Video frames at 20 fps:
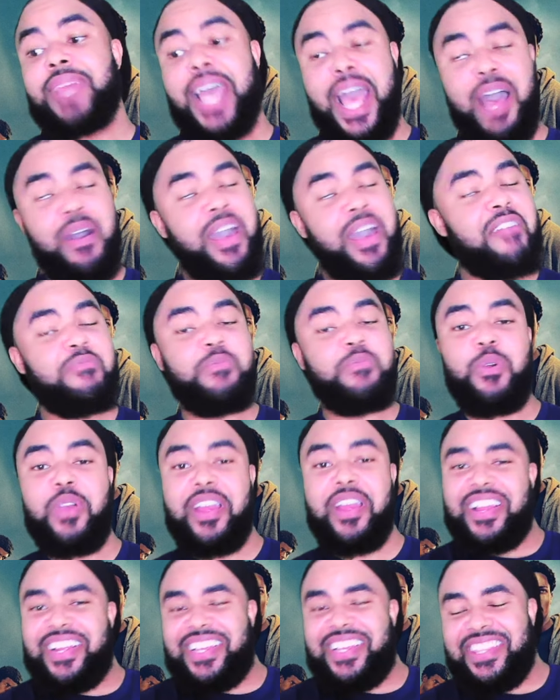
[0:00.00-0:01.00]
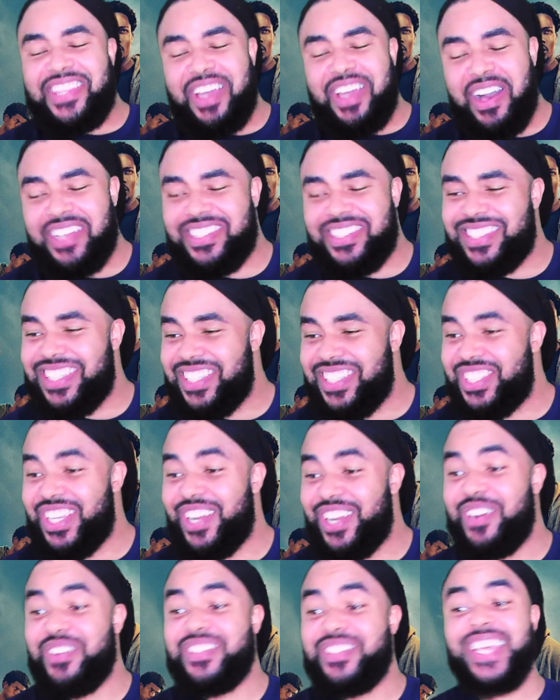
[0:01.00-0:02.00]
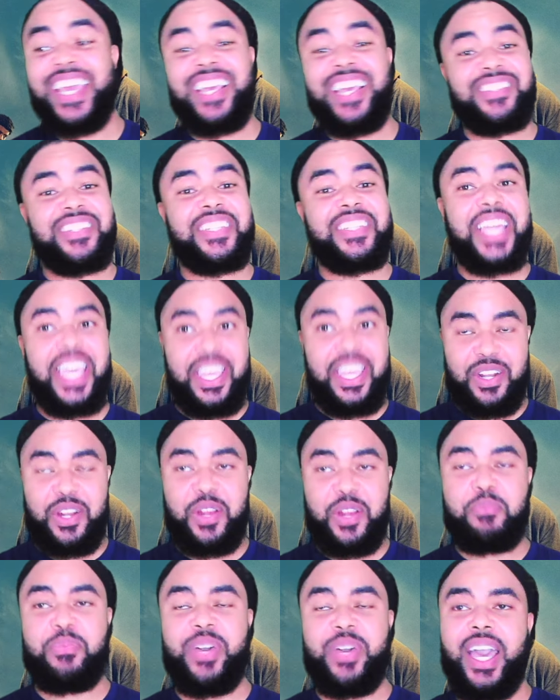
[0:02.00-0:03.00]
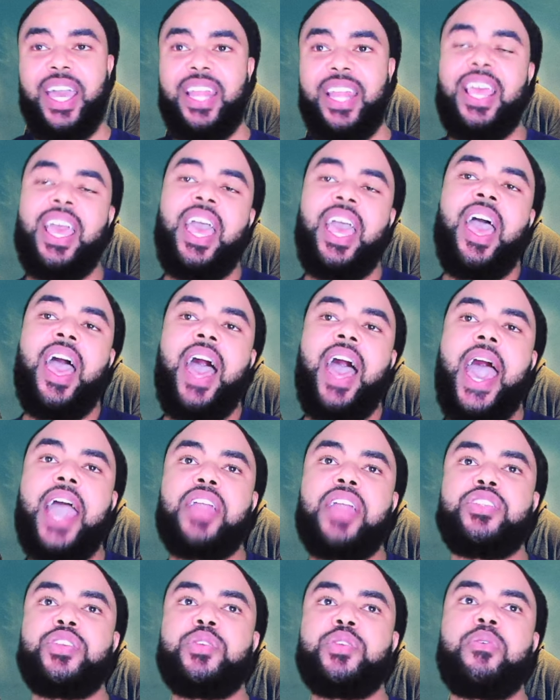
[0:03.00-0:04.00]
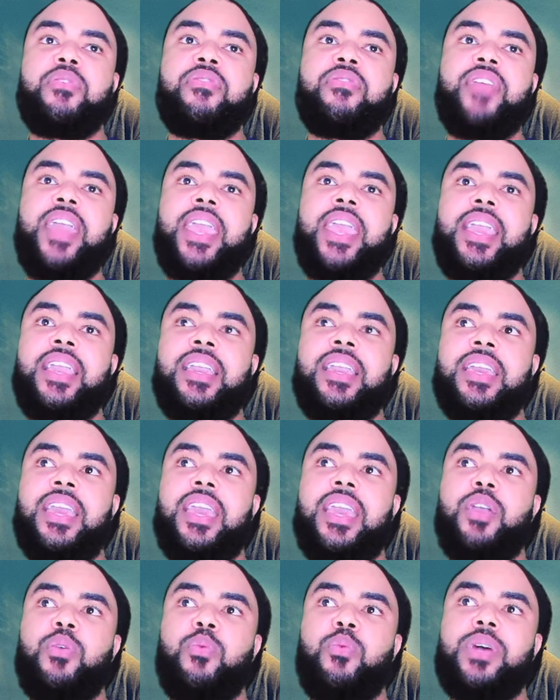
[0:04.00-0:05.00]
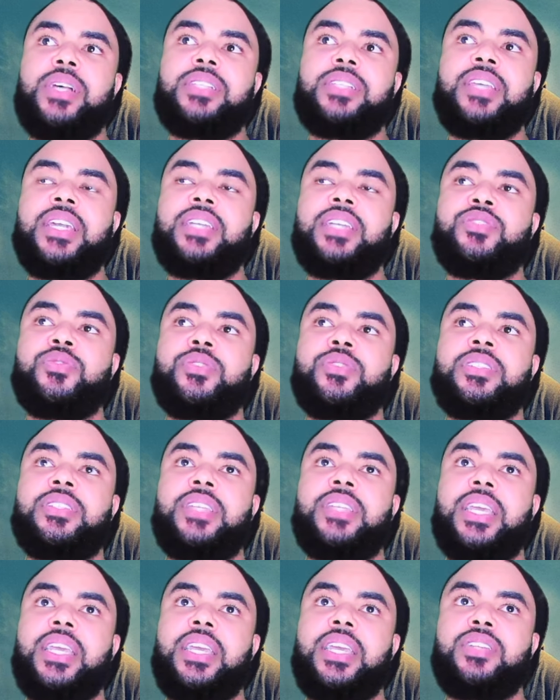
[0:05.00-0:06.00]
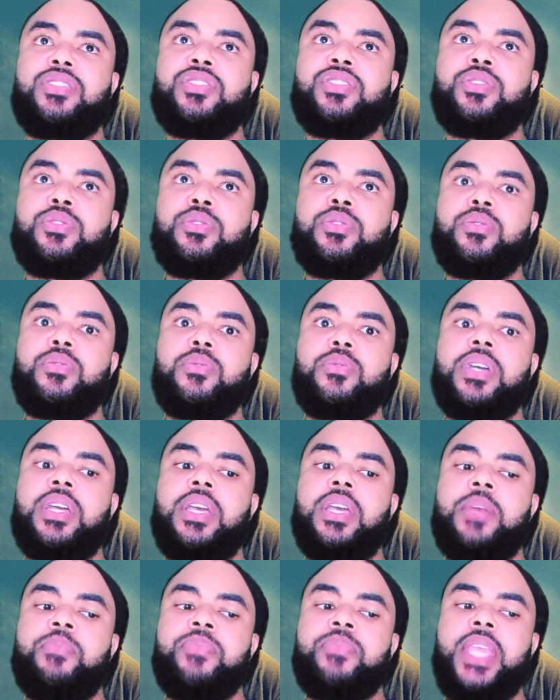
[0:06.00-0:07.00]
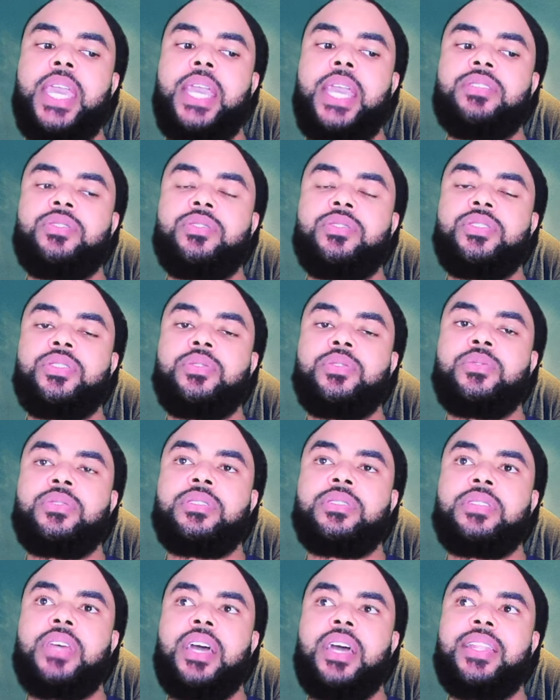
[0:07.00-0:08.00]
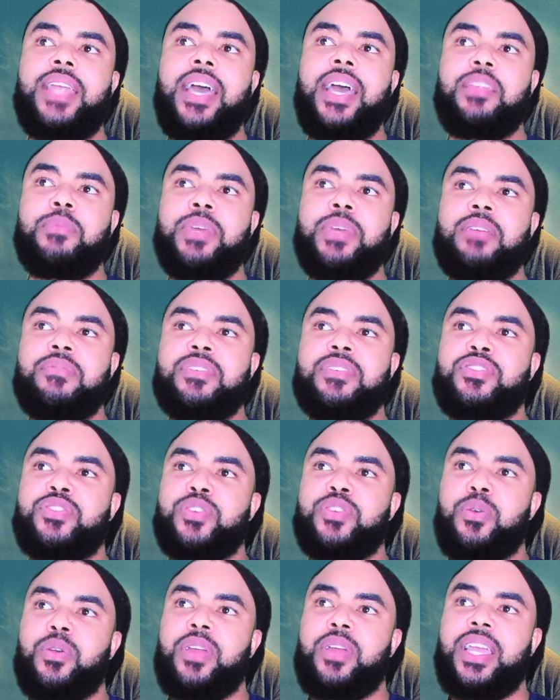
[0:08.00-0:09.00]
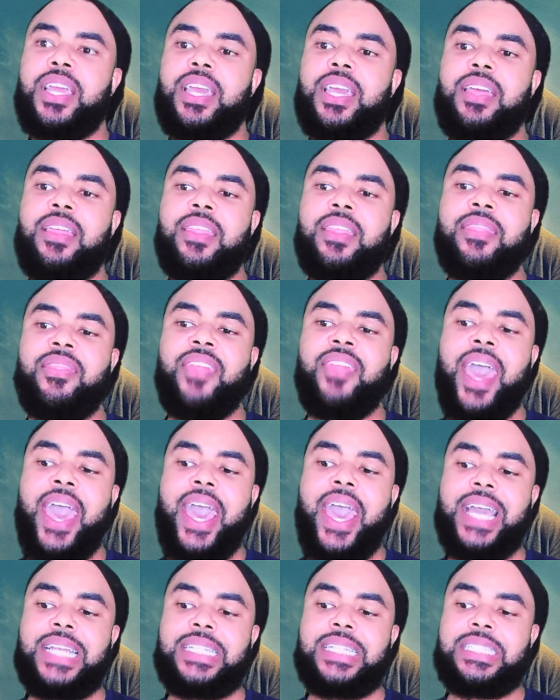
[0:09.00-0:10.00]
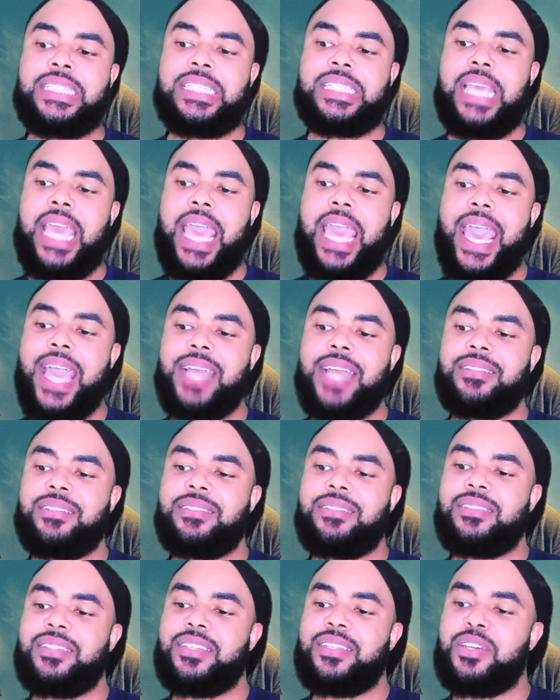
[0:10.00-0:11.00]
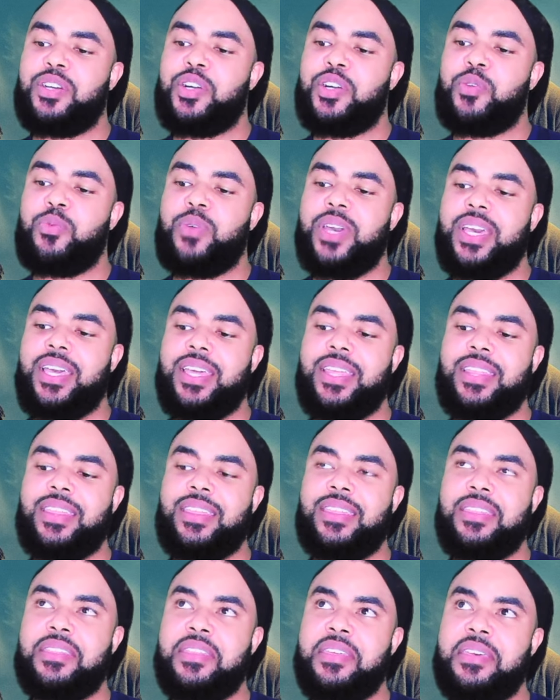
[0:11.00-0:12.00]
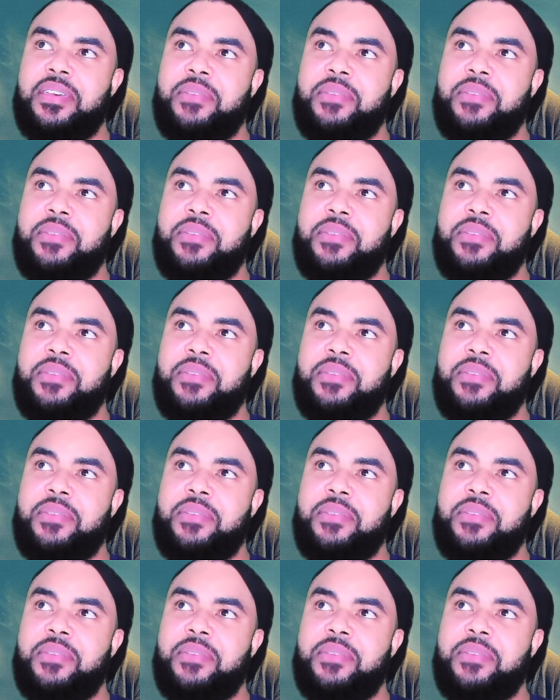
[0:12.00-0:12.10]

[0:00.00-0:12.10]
I'll have more thoughts to share on Tazer later, but I do think it was interesting to introduce an element of the story that had to deal with